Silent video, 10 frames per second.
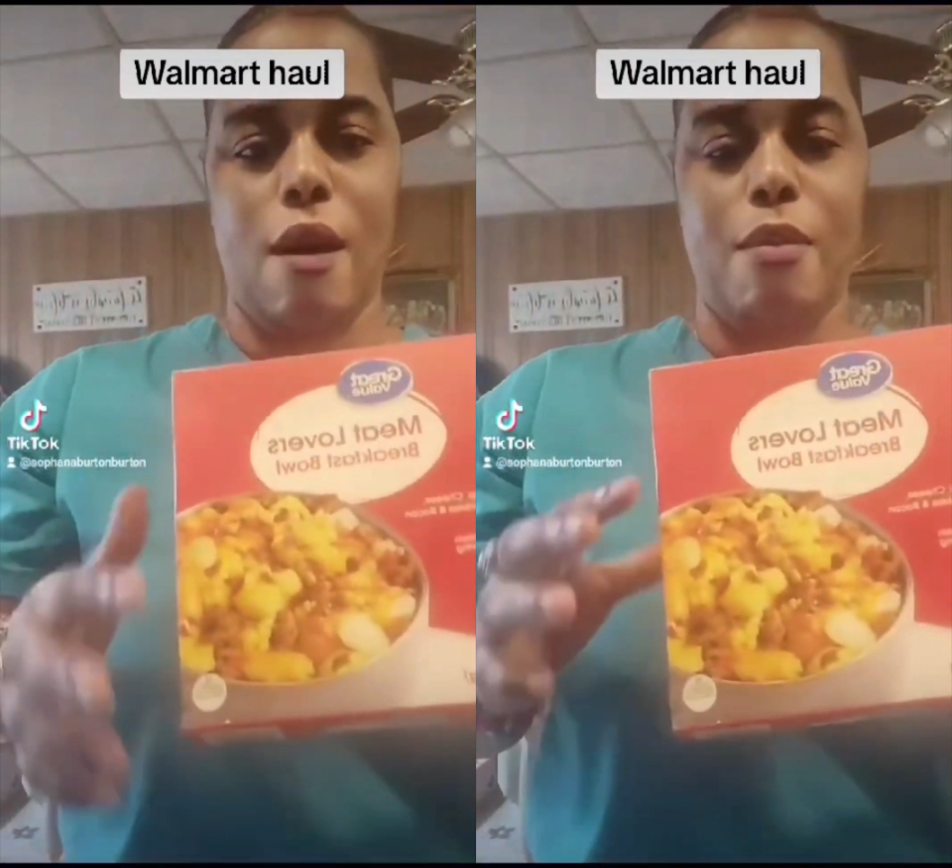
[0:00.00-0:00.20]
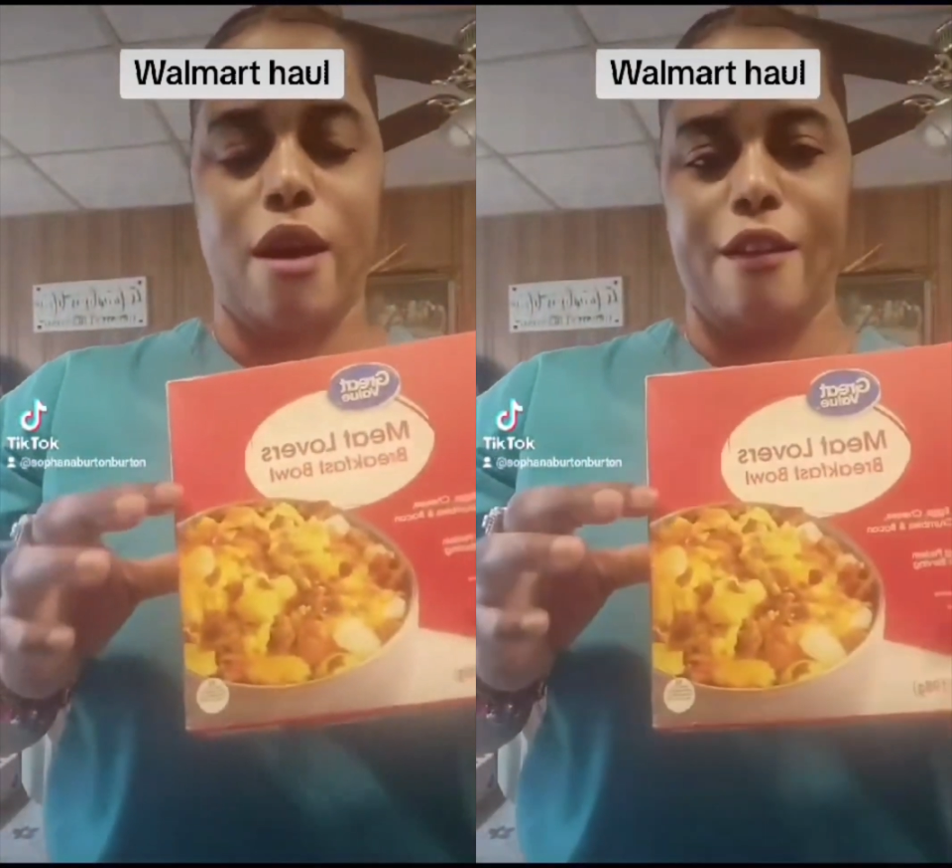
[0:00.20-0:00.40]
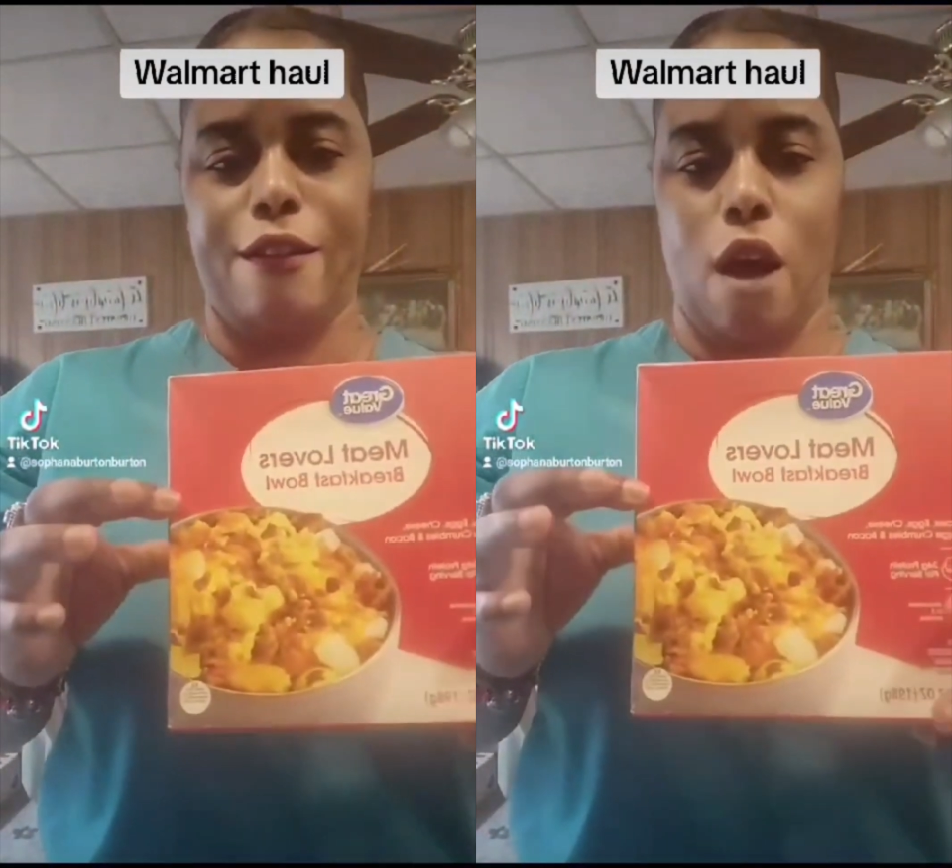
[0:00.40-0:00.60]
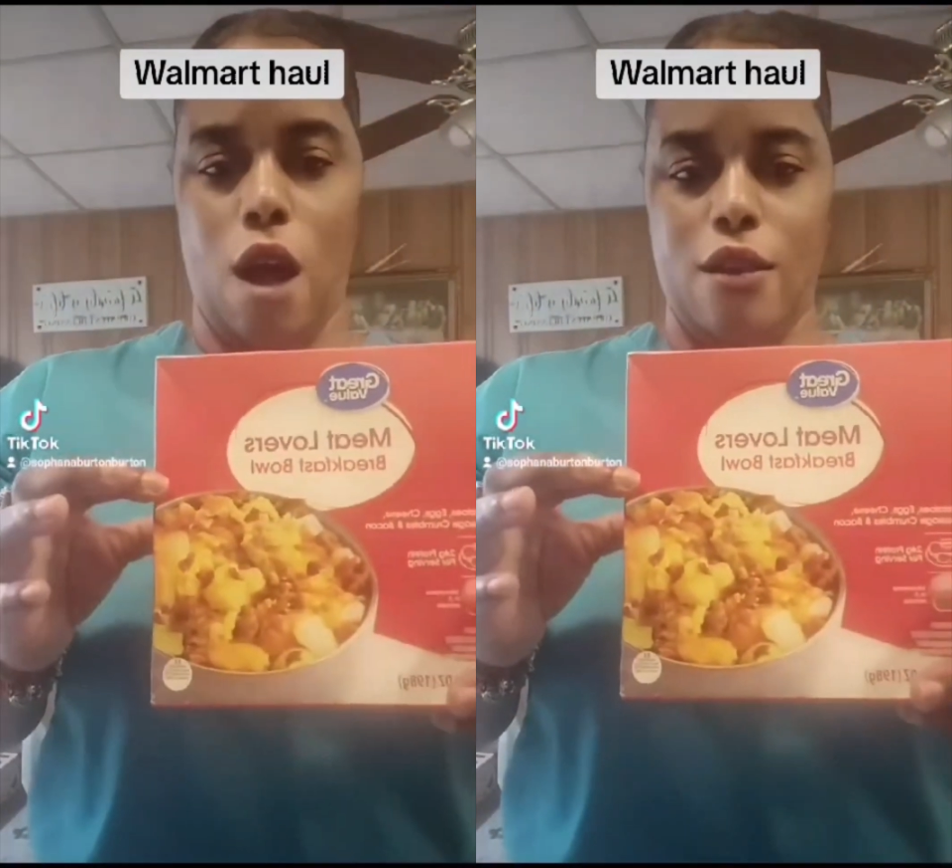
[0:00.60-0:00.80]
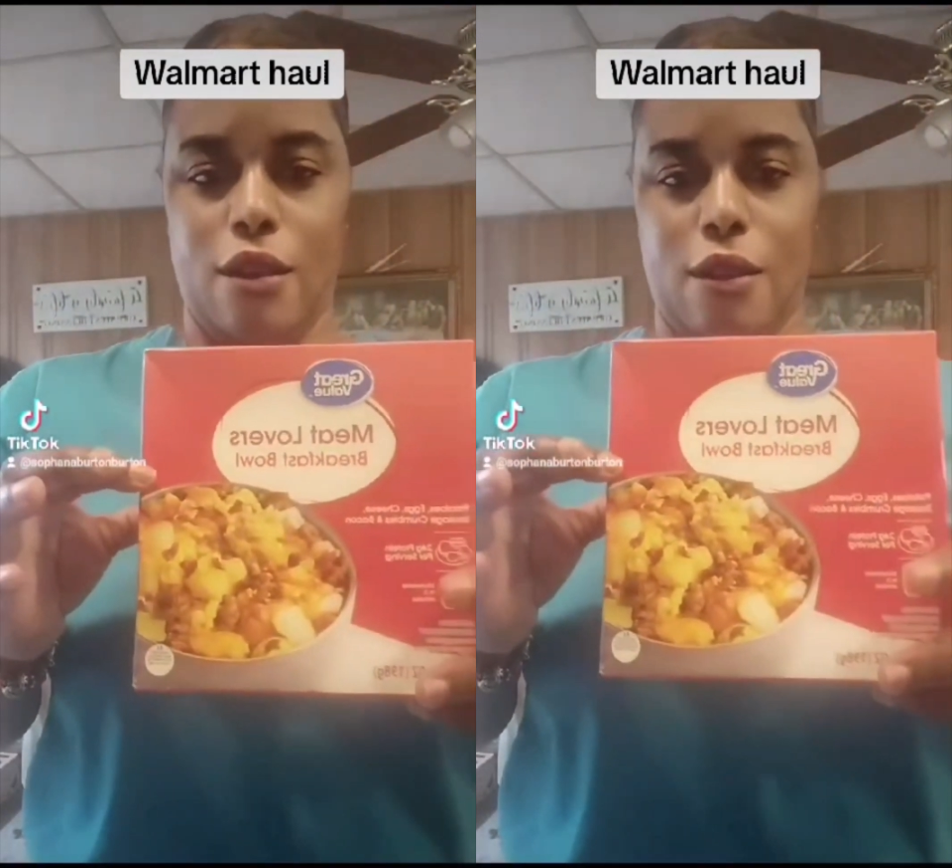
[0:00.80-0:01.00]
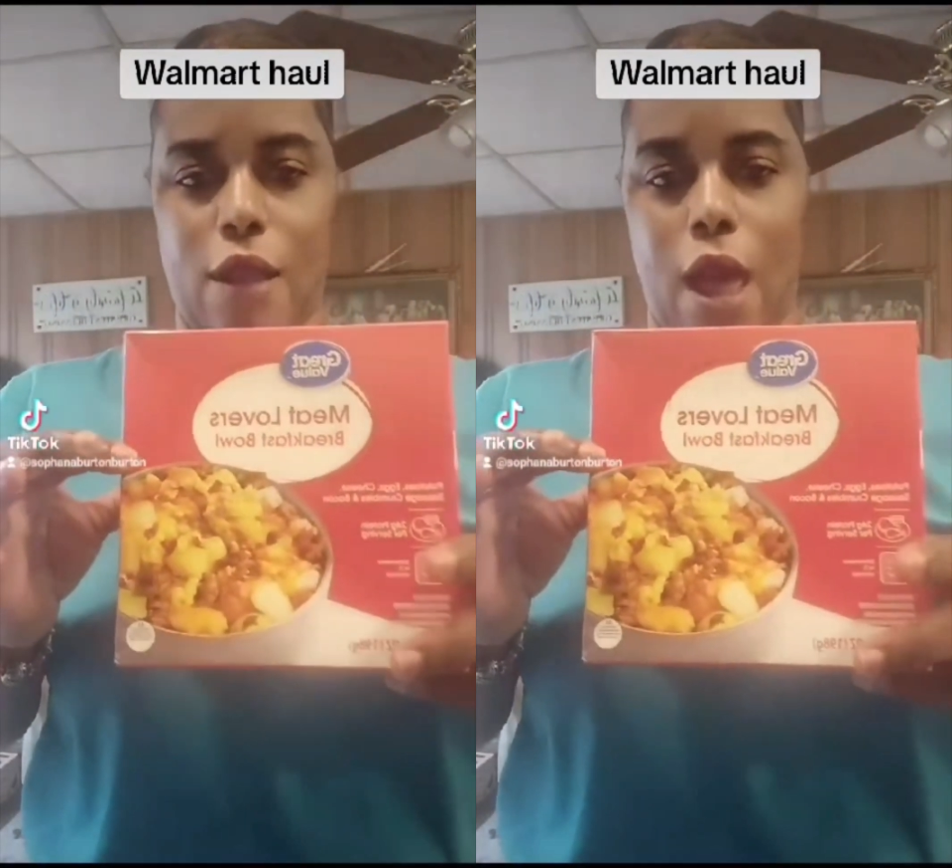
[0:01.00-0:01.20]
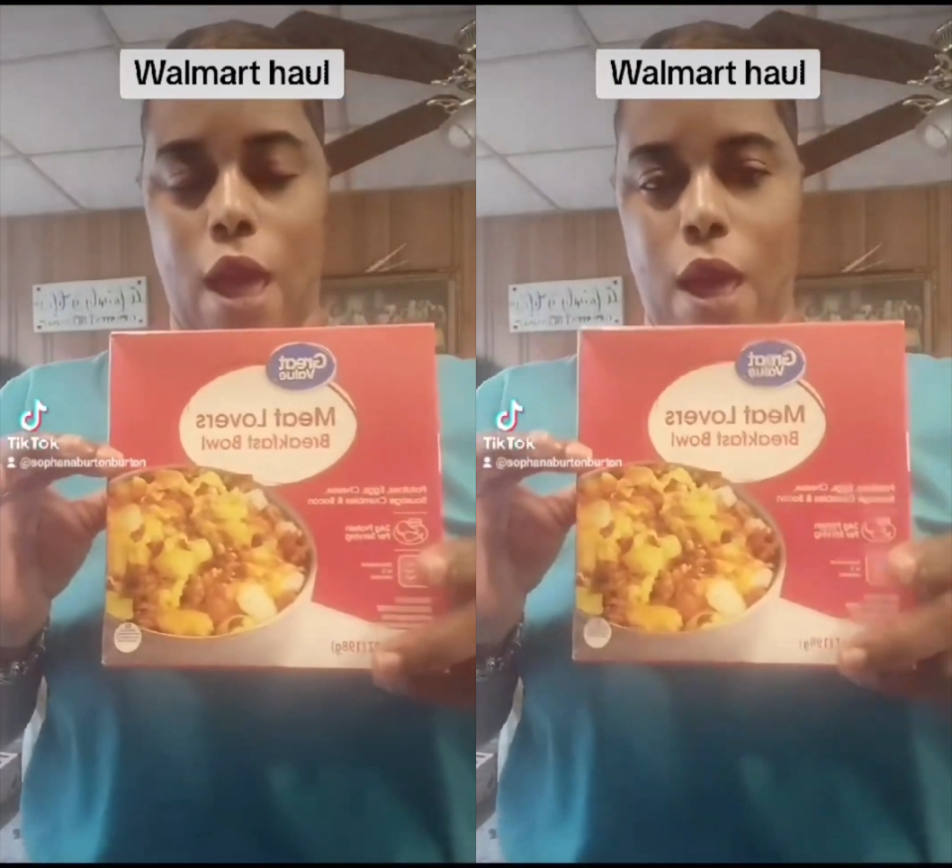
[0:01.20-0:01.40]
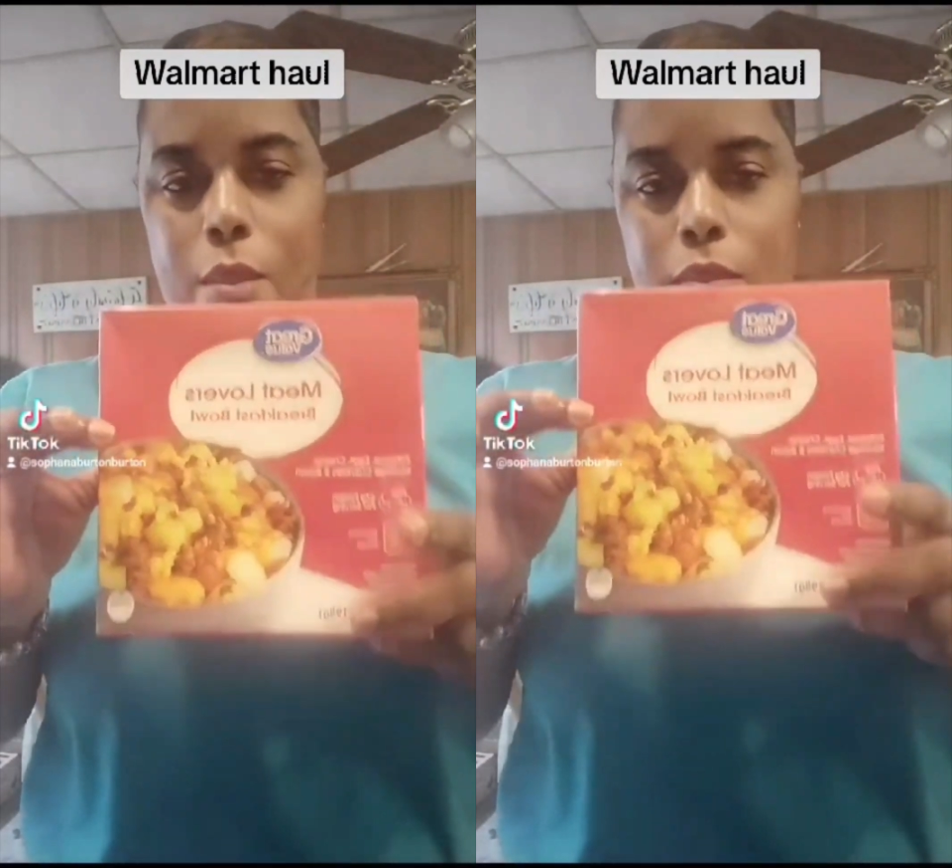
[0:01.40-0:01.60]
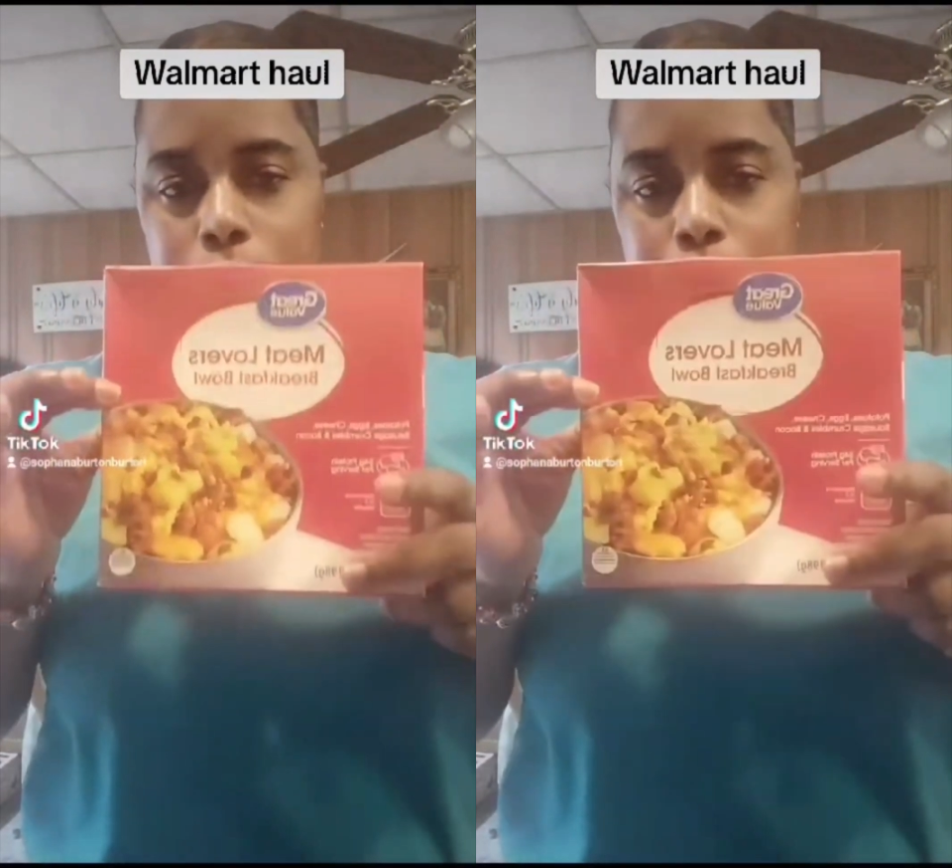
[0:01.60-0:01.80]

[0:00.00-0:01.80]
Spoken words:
breakfast bowl.